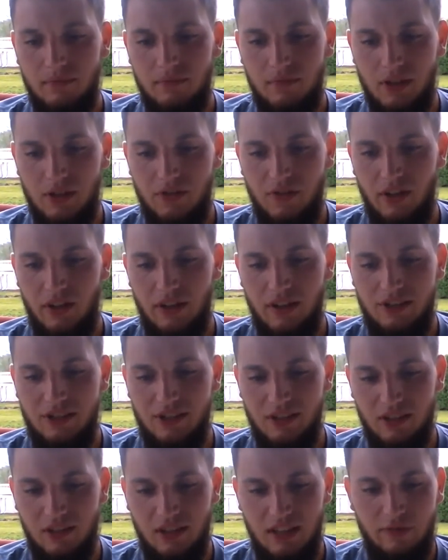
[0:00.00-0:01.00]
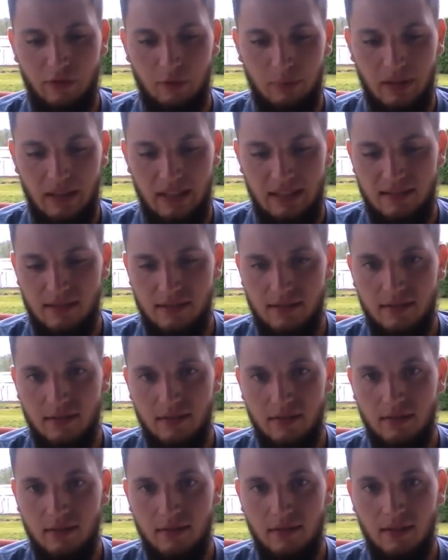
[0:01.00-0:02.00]
it's very easy to leave a place
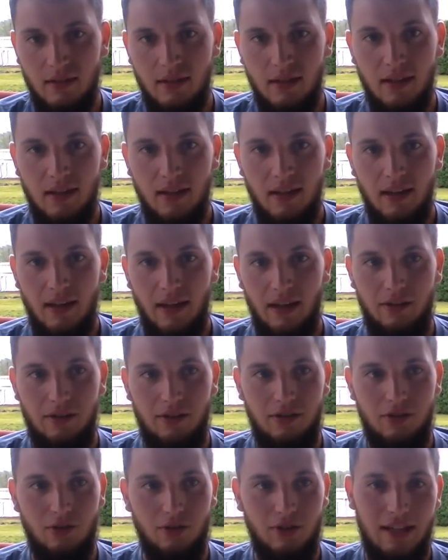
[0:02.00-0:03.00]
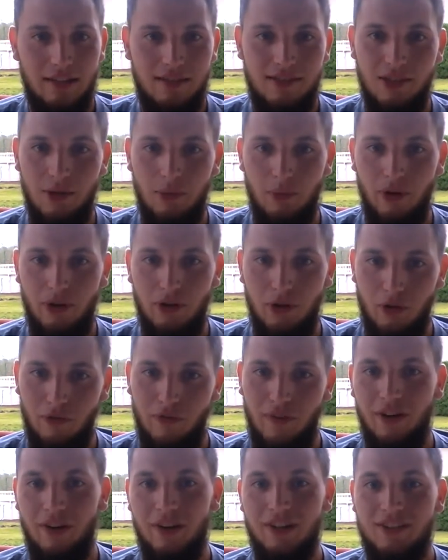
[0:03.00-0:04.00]
and you'll get somewhere you were
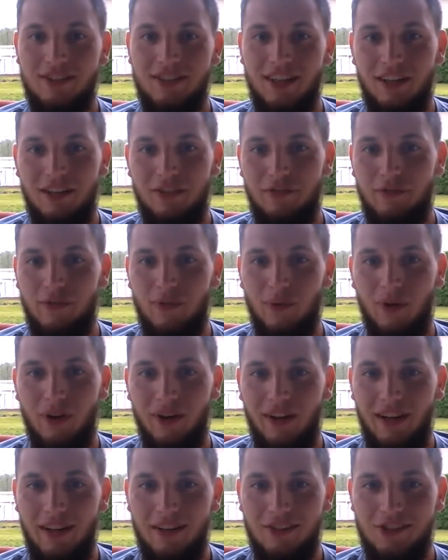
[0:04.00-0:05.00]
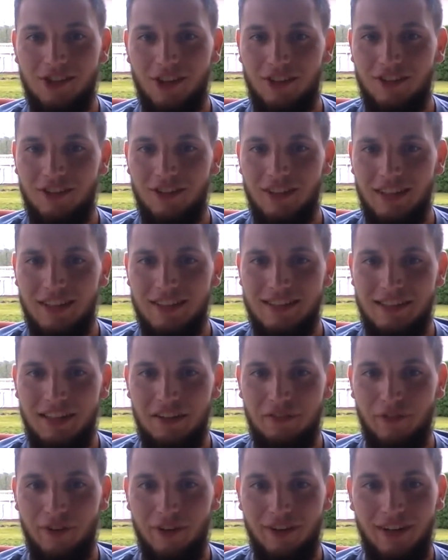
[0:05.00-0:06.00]
very excited for and suddenly it's
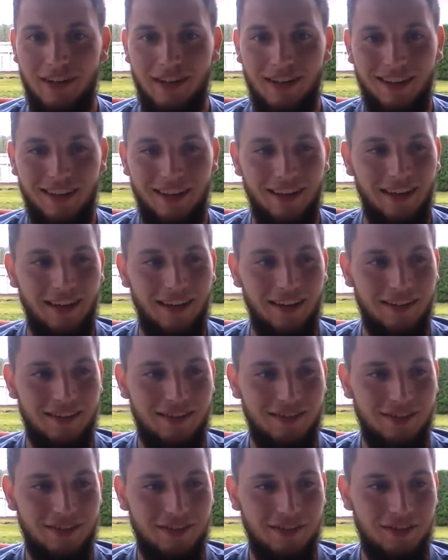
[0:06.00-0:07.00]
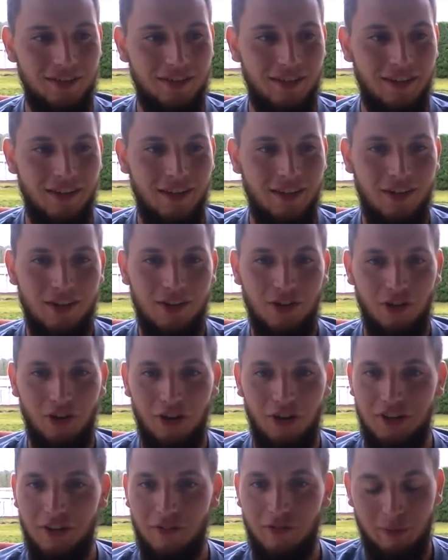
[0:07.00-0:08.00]
different. And you're
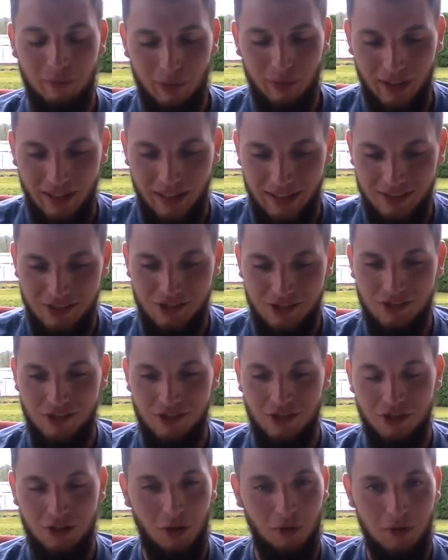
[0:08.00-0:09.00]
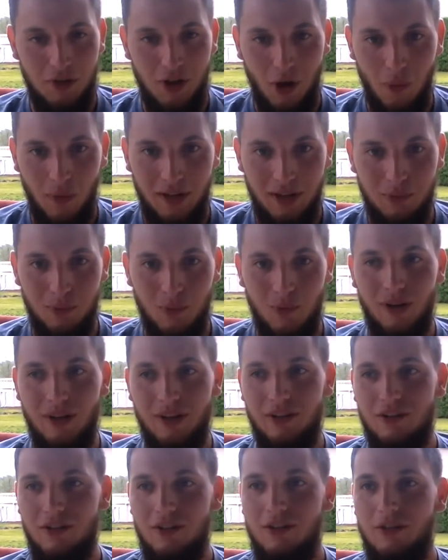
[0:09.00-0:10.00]
in a different place, you don't know
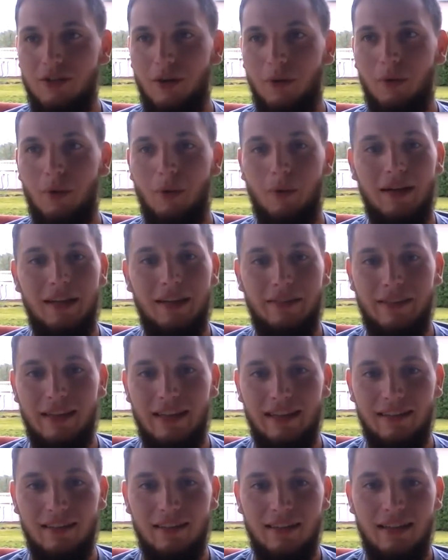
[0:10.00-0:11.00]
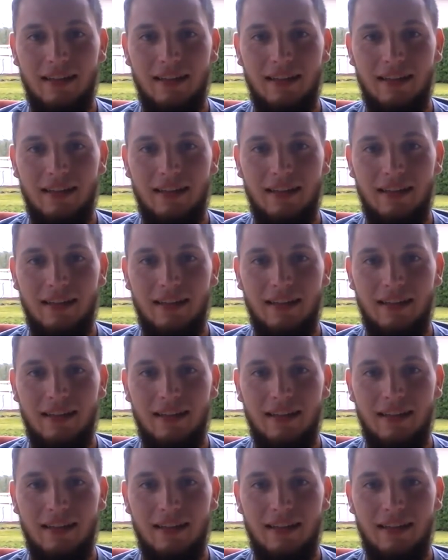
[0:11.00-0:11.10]
anyone, you don't know anything,